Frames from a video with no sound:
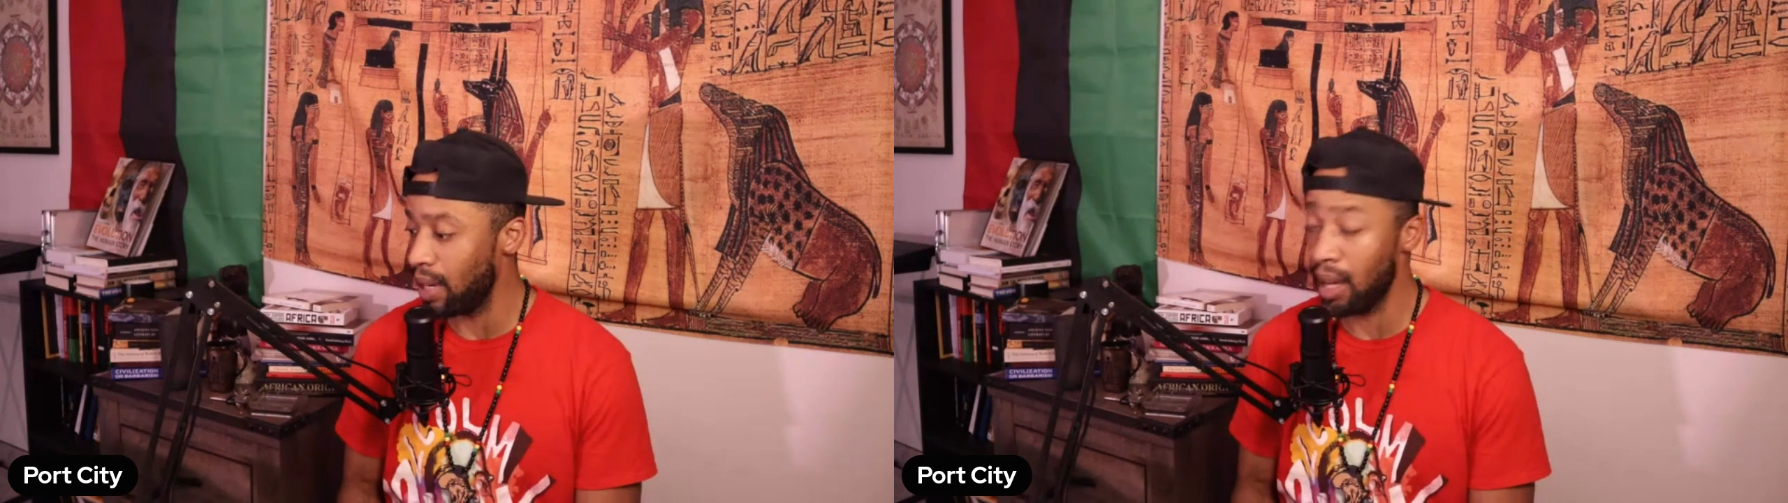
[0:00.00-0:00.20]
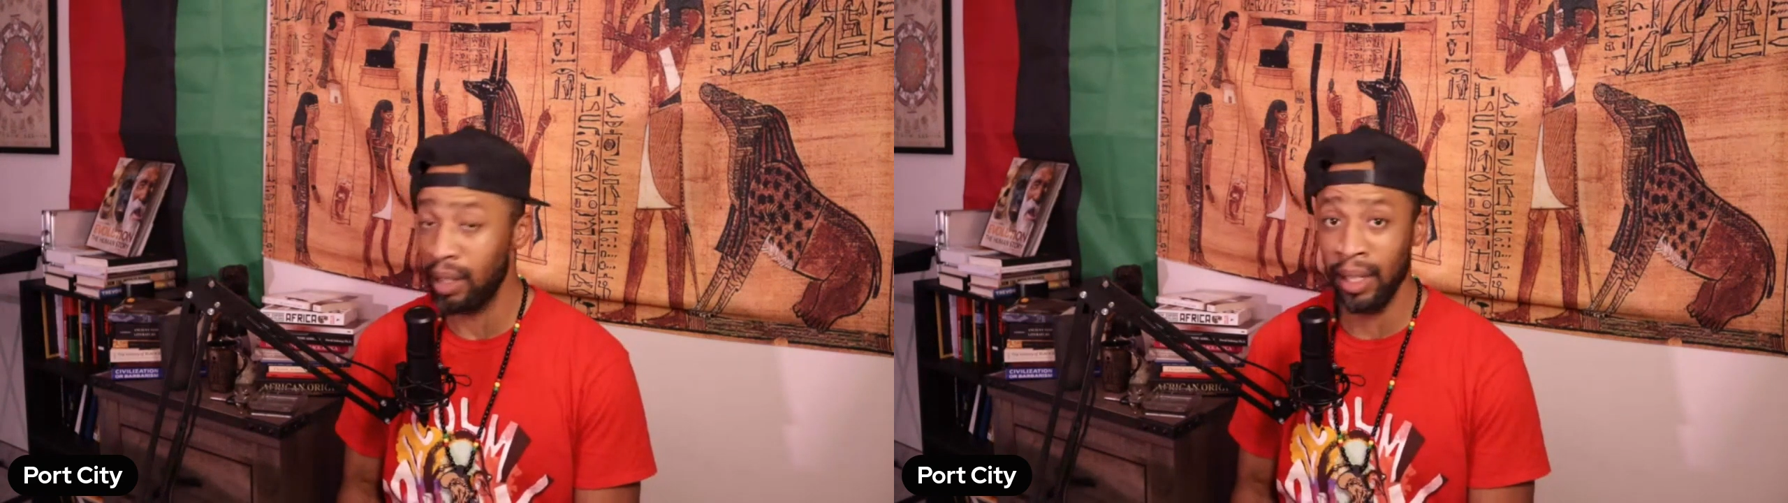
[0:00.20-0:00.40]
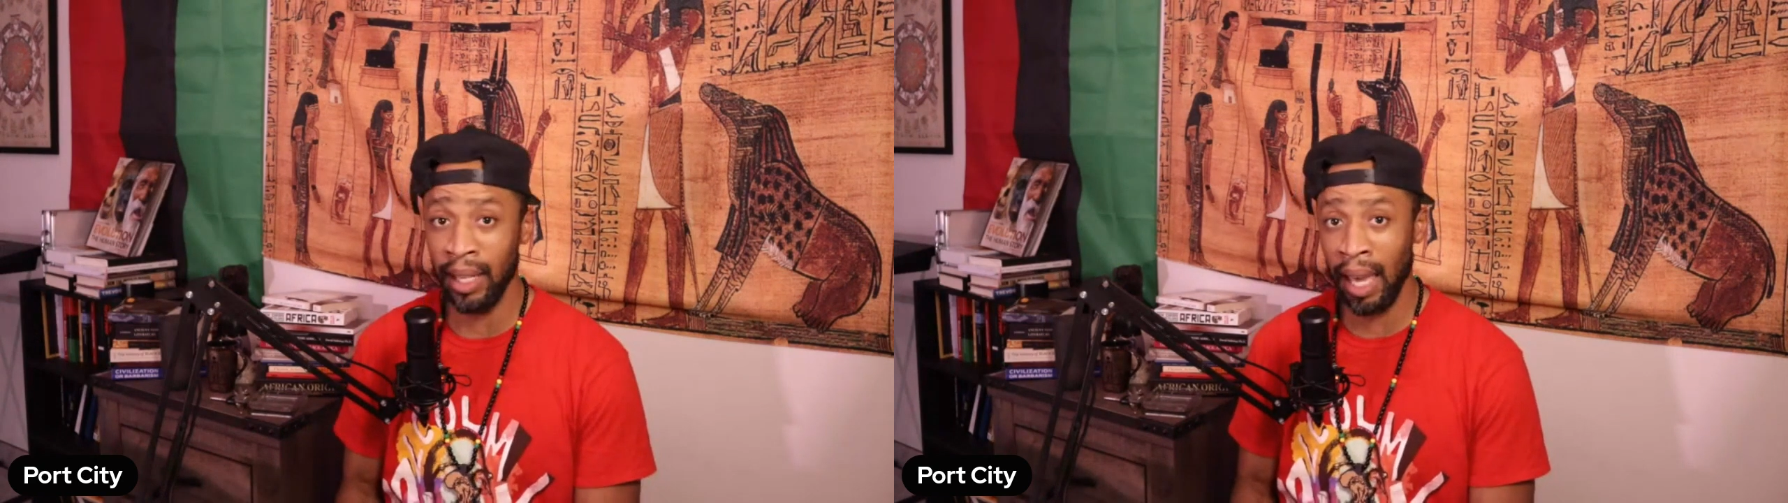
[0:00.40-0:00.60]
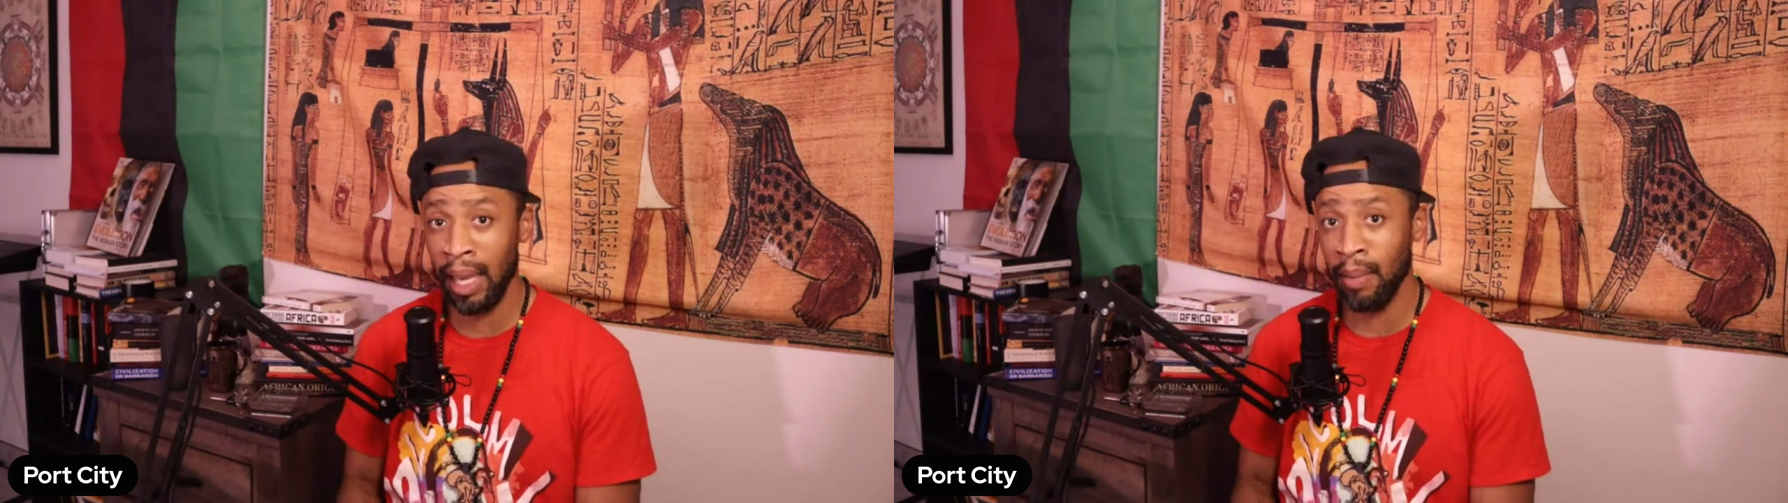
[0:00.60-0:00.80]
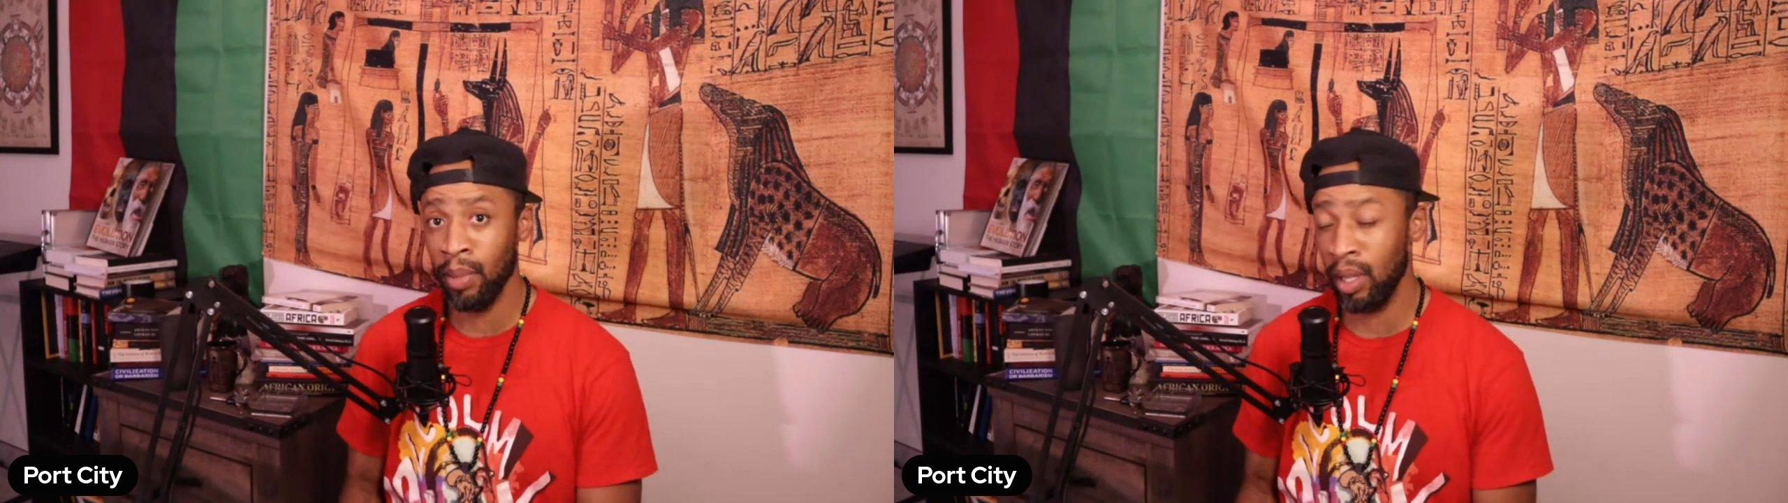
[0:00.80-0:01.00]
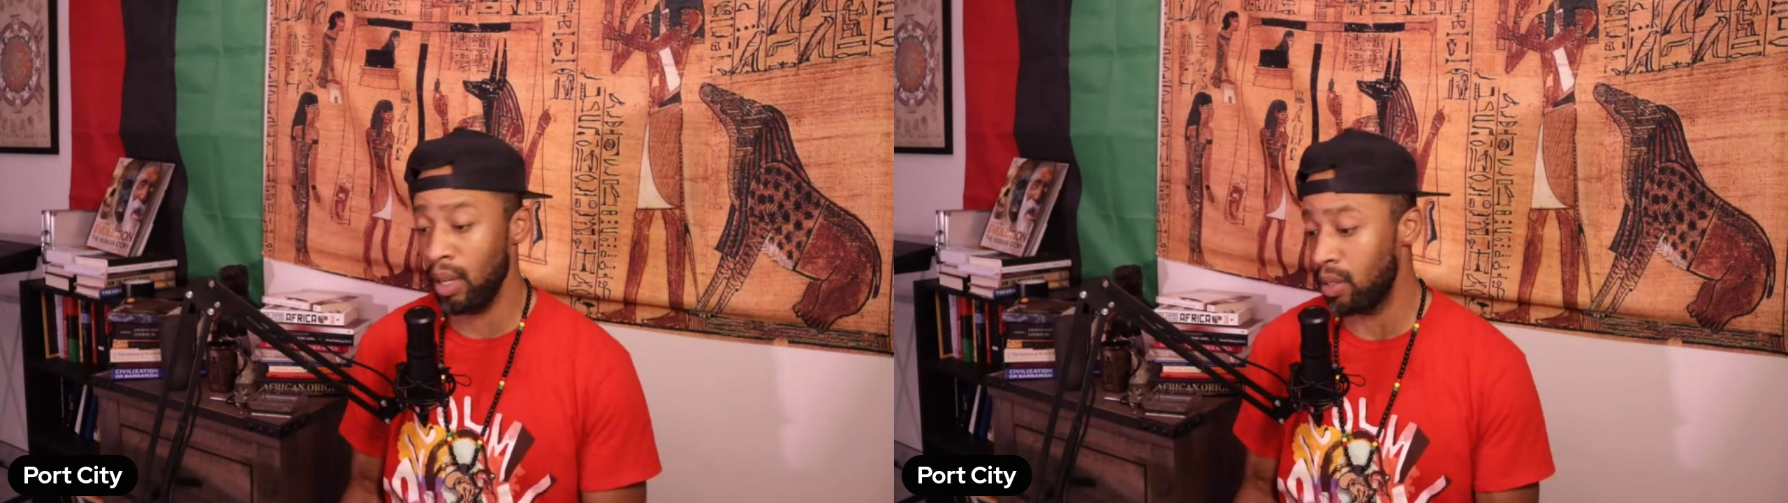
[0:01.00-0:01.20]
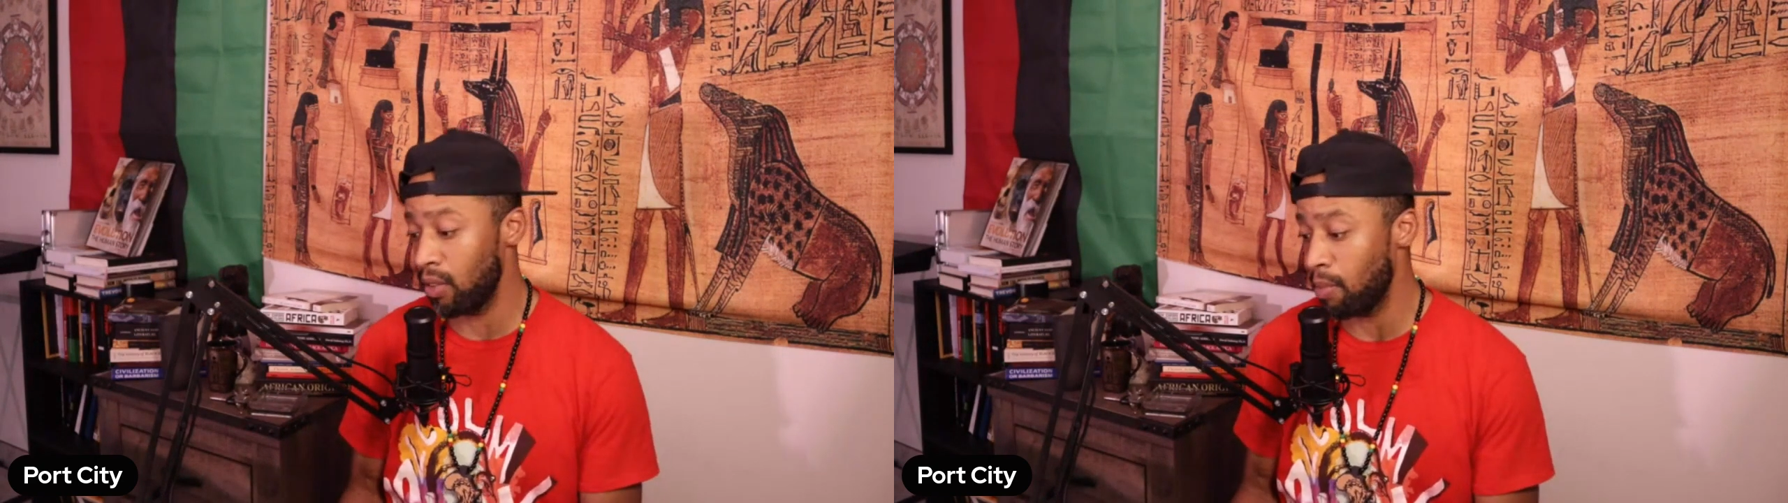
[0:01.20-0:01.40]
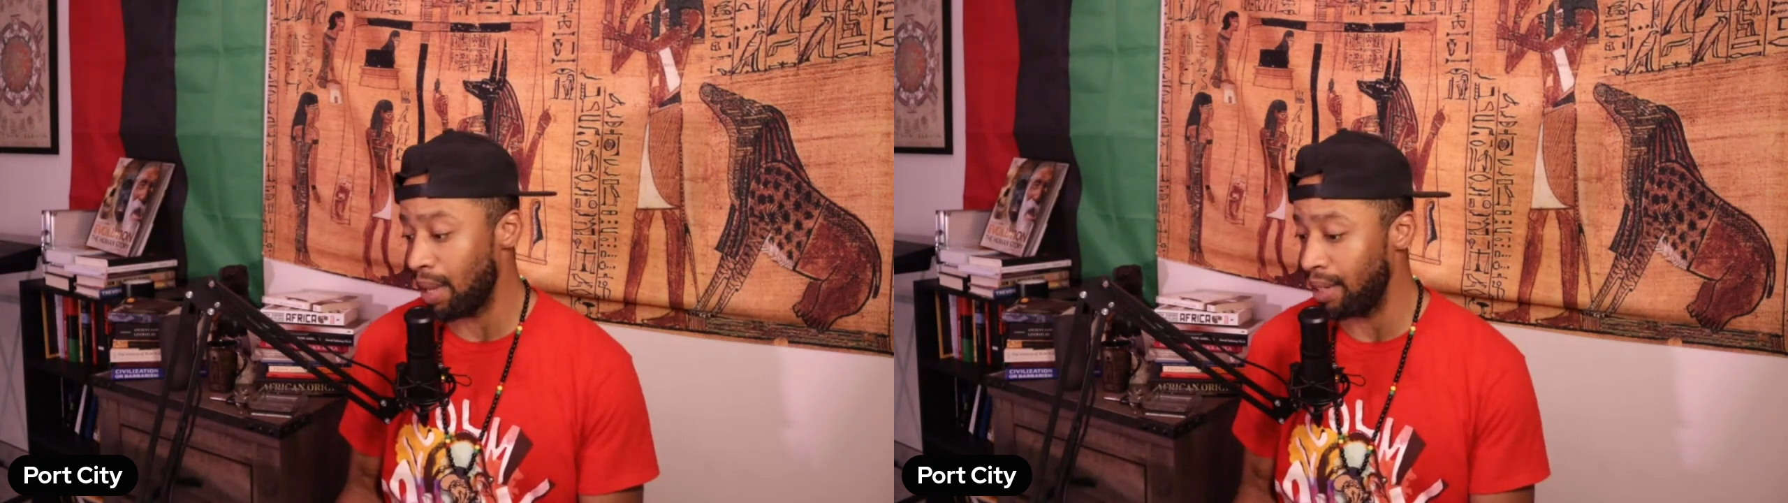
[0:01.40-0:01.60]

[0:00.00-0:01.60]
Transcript: out the game because of my